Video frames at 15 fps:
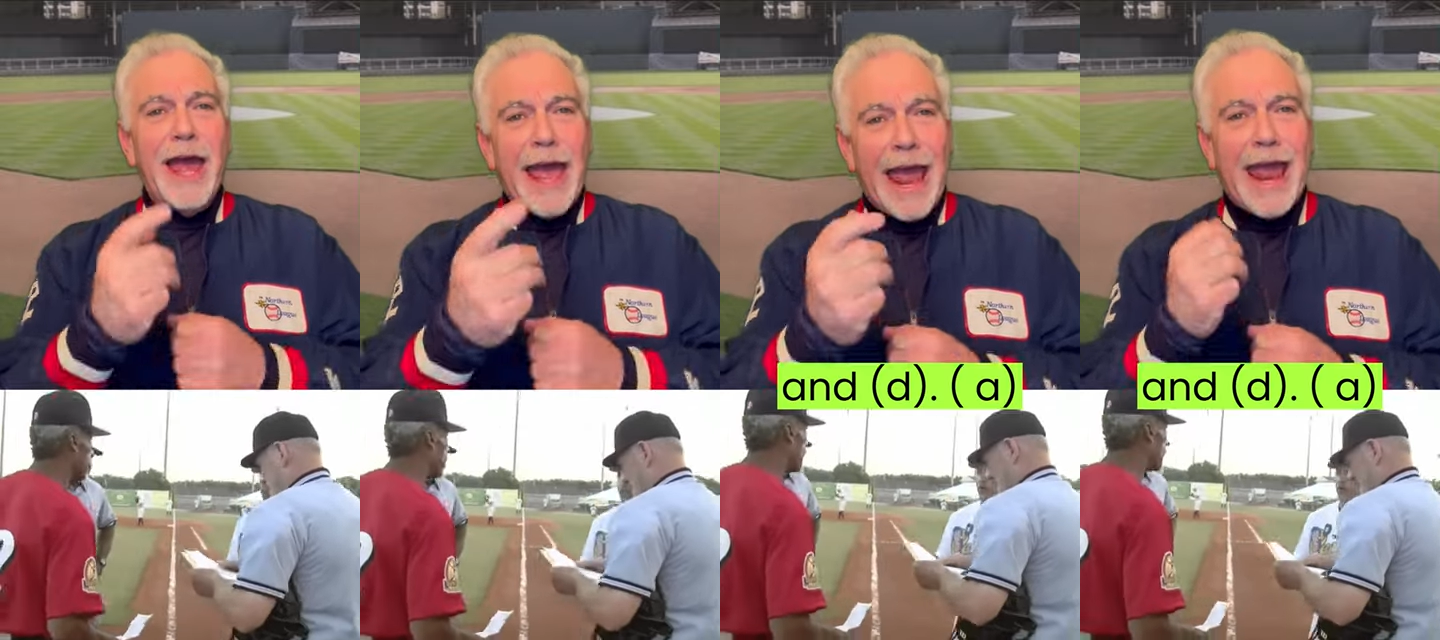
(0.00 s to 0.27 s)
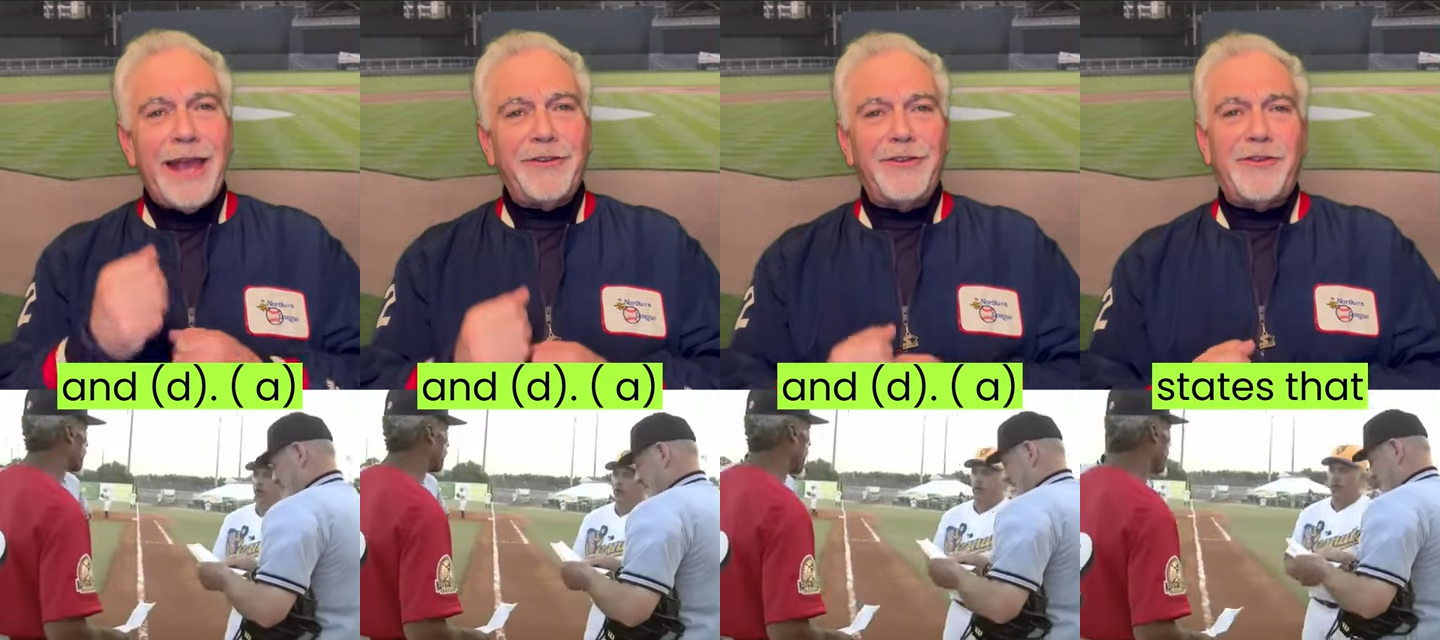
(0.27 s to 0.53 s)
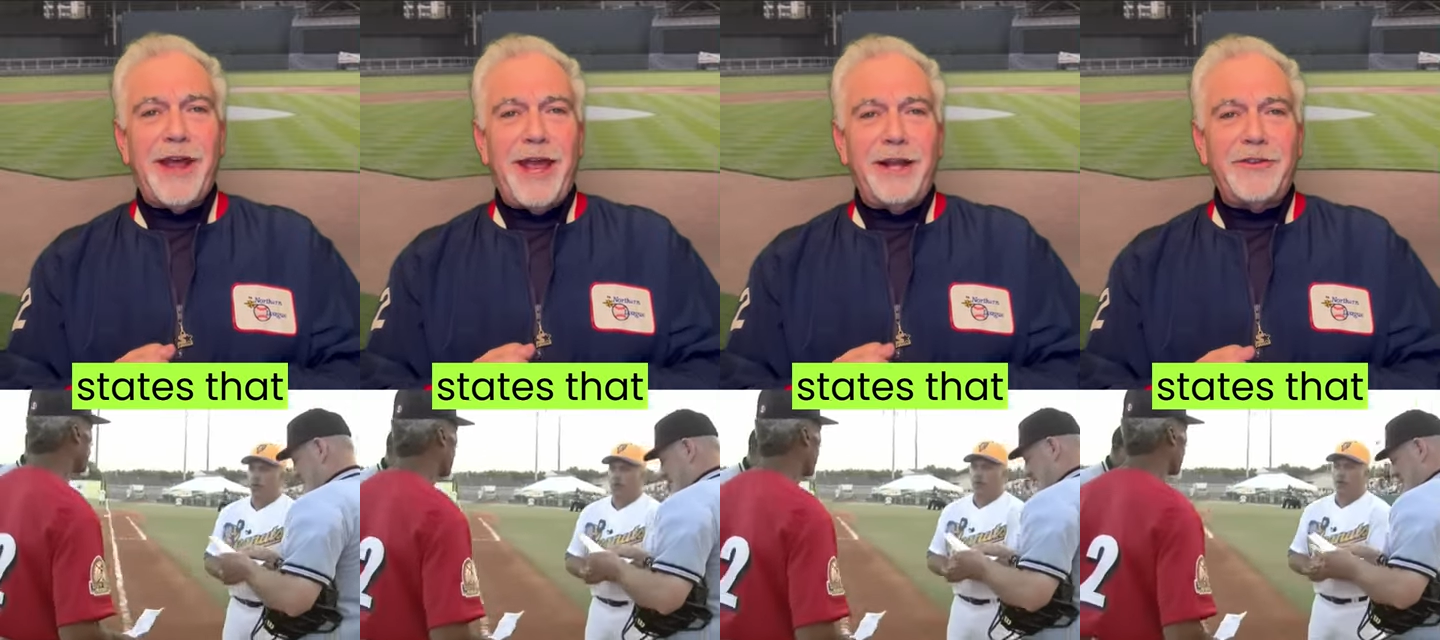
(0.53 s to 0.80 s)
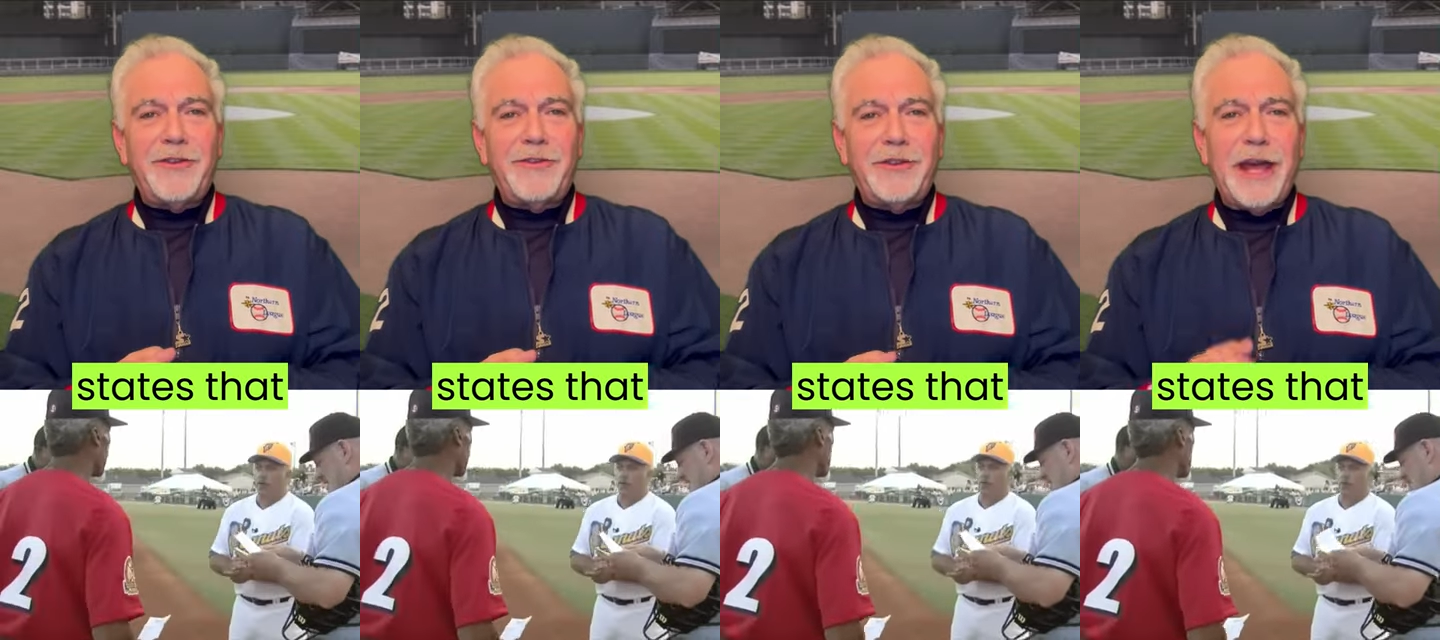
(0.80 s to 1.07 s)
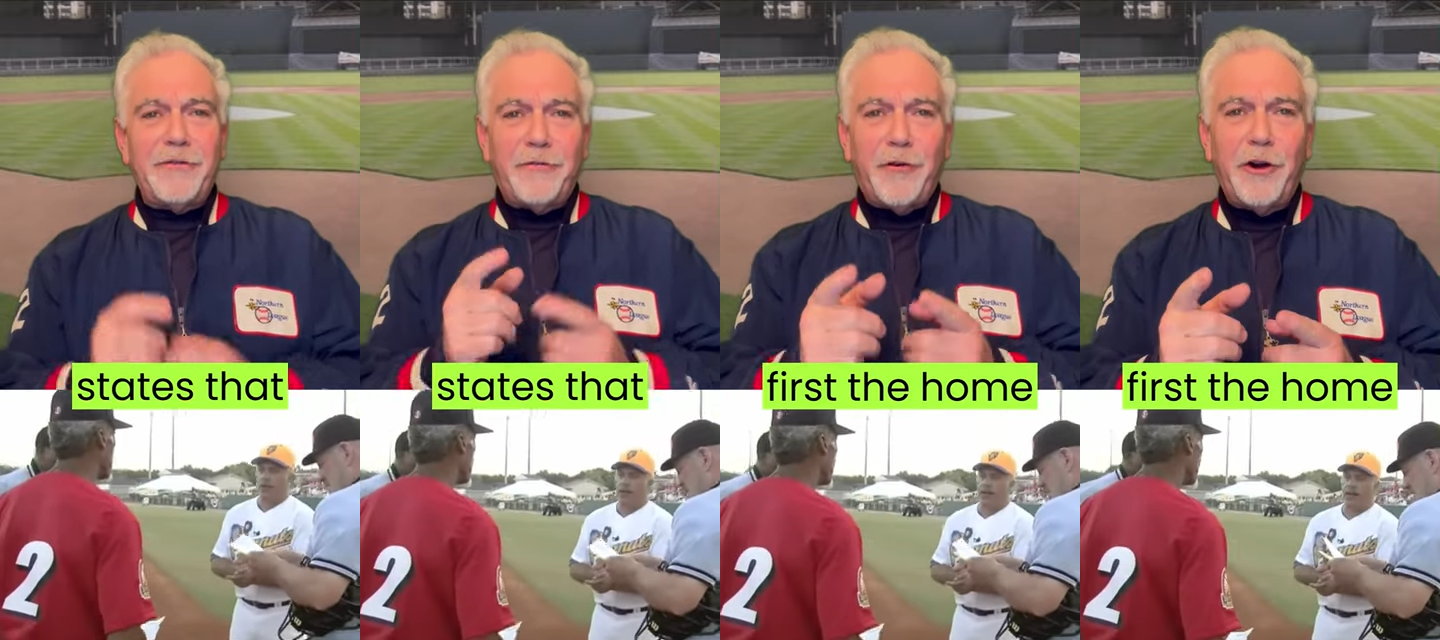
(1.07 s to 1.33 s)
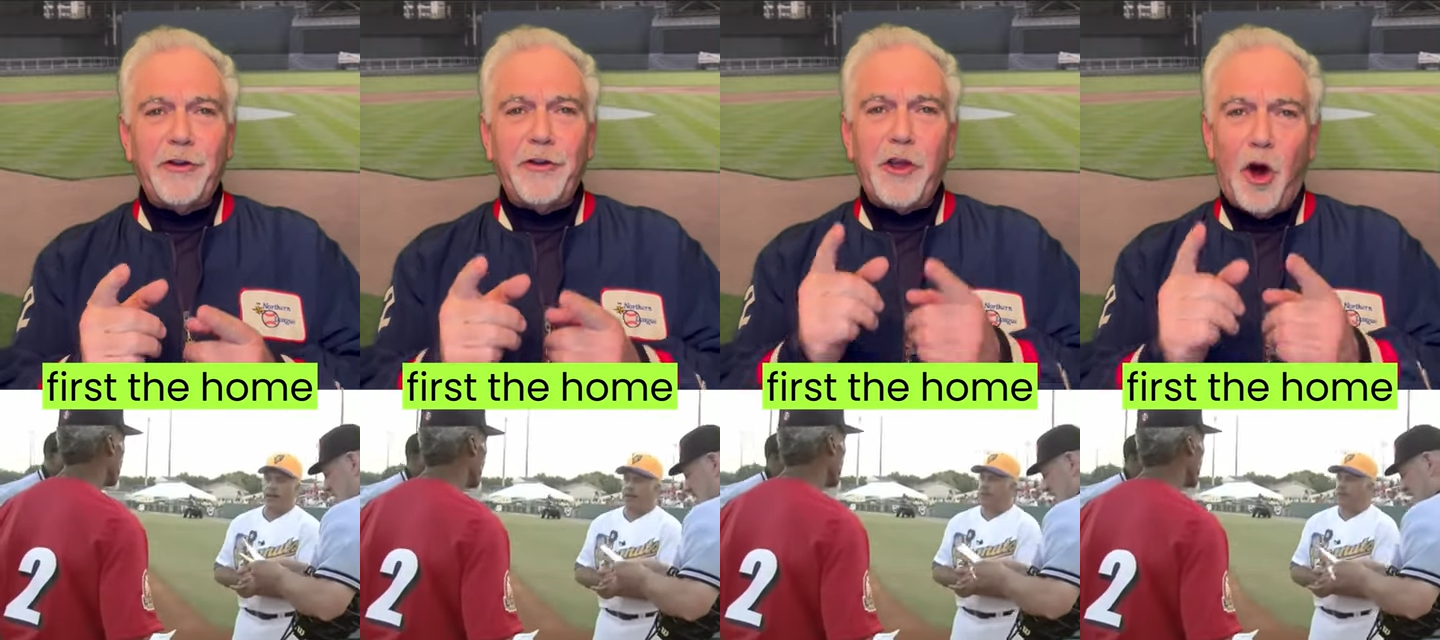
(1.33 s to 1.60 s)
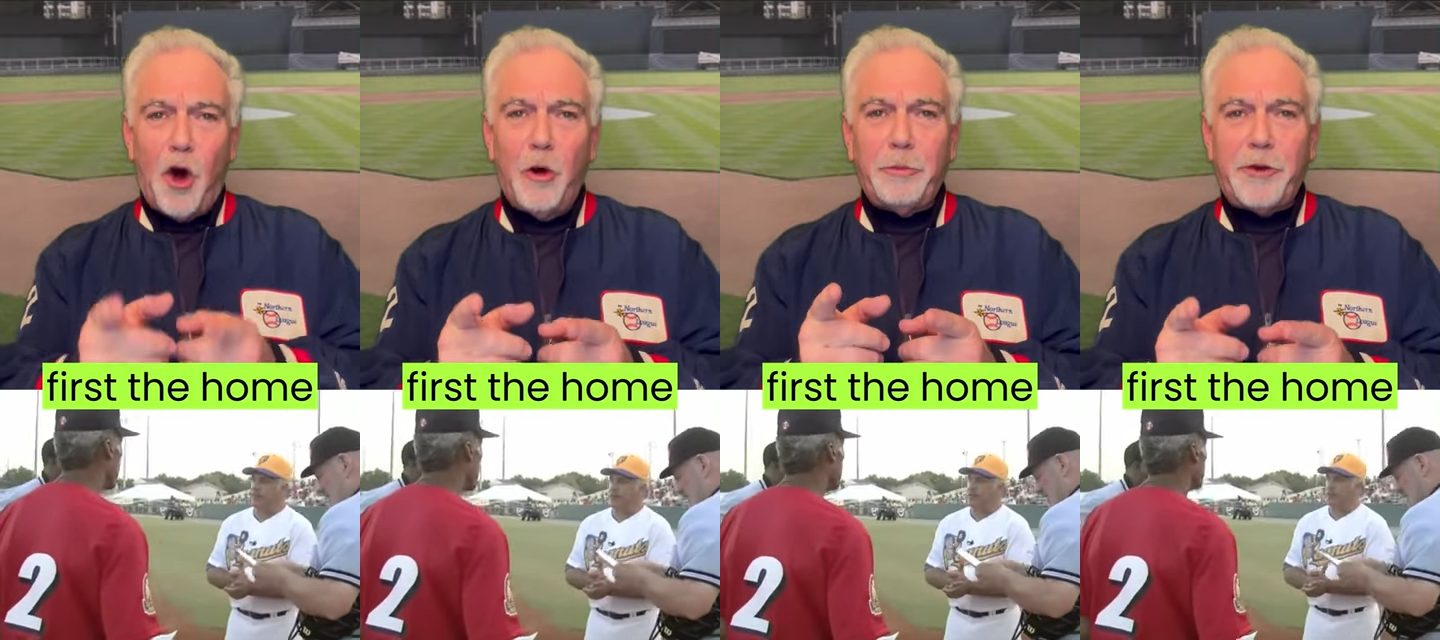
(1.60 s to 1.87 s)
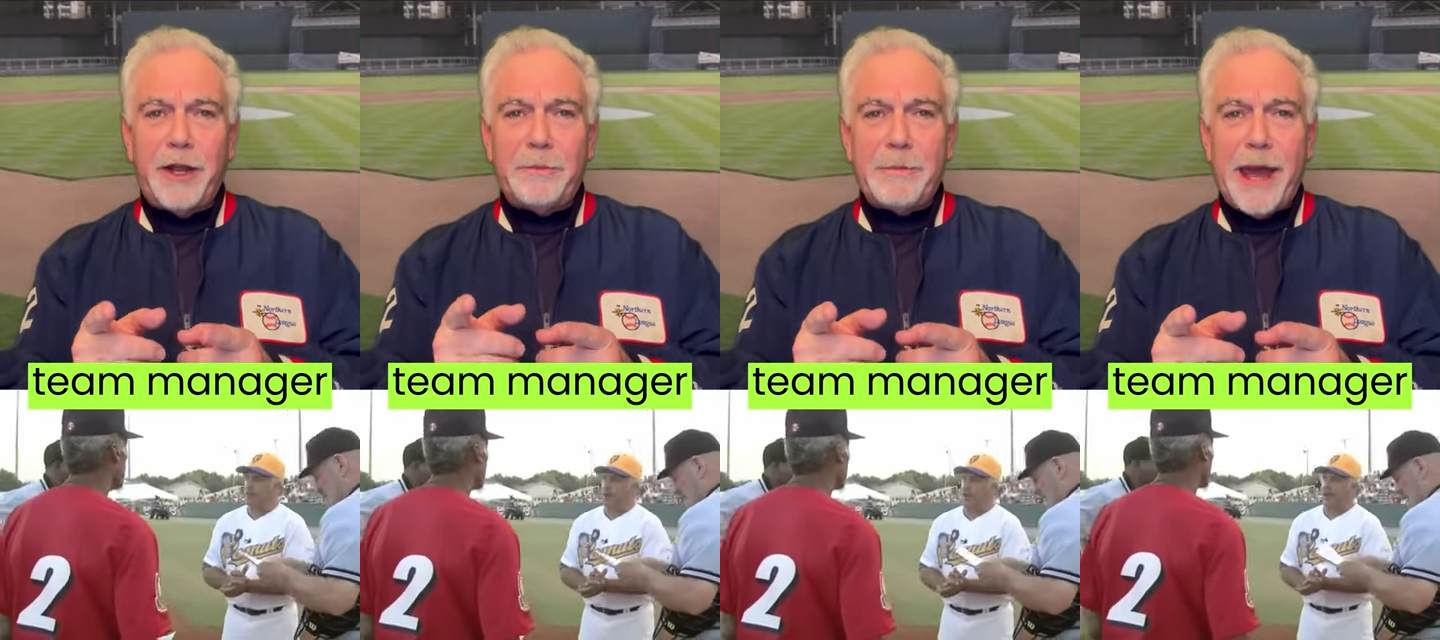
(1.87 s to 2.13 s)
A states that first the home
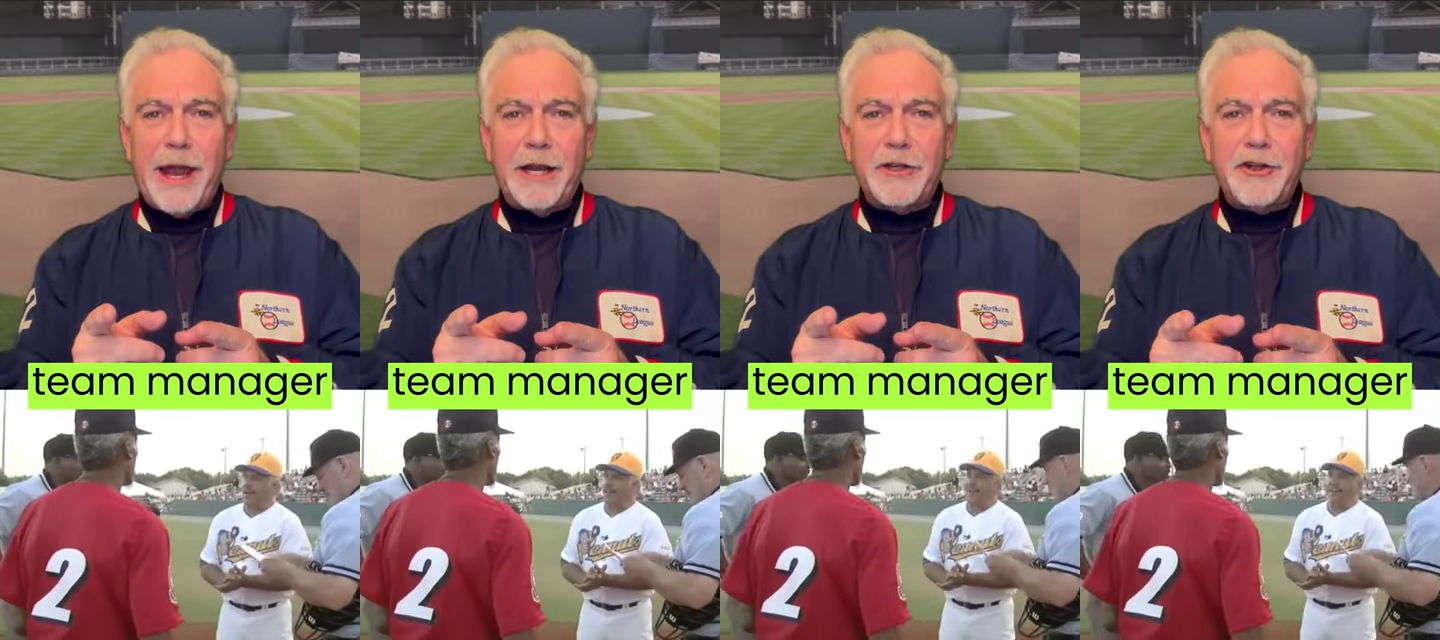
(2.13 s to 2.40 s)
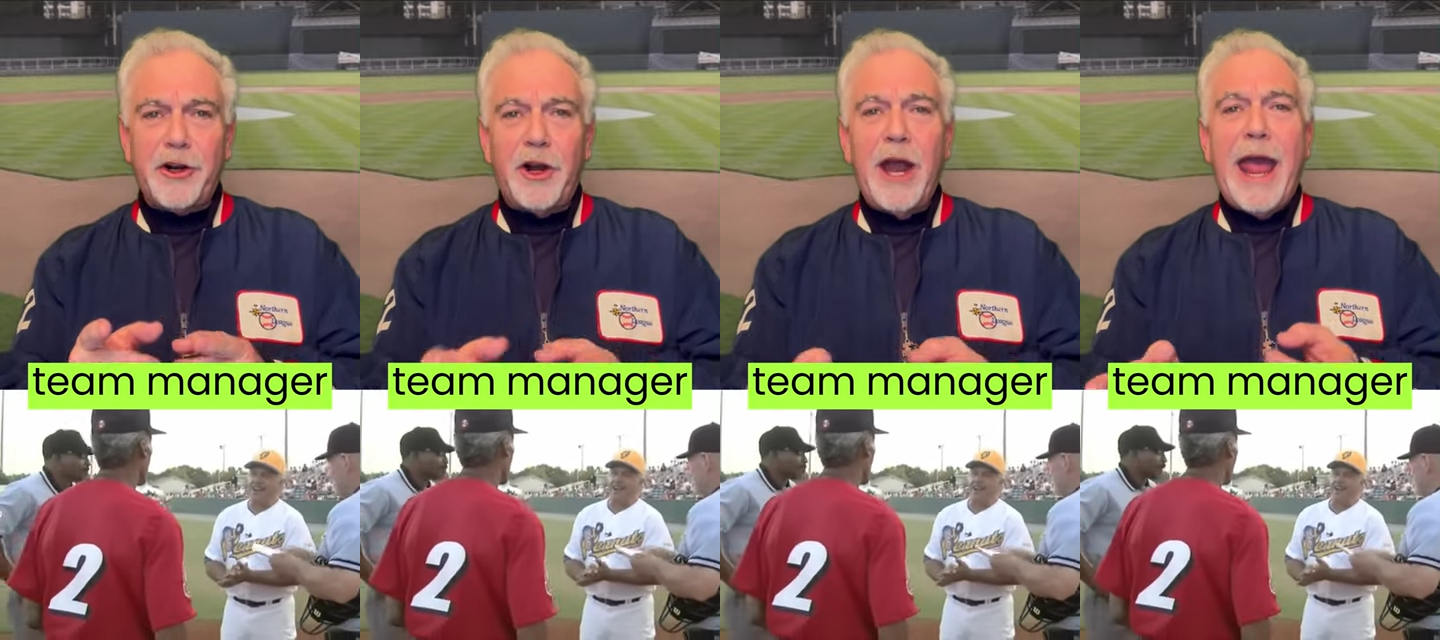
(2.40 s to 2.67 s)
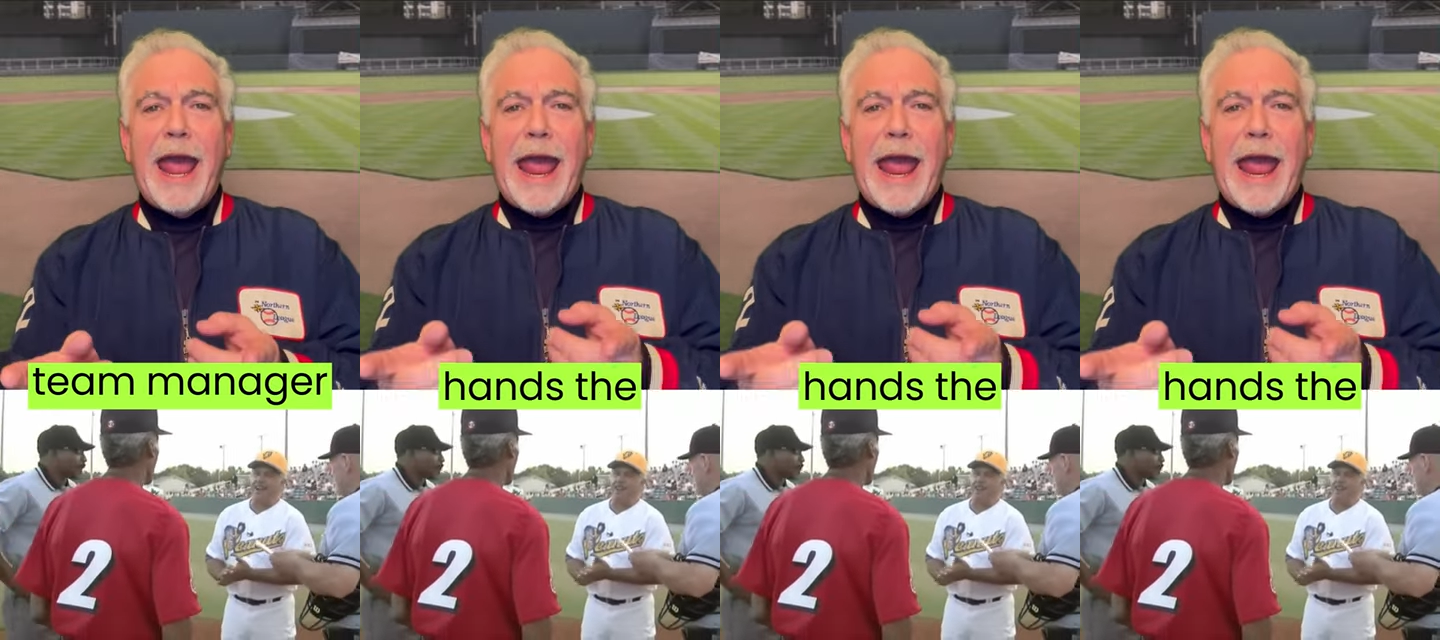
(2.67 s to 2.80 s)
team manager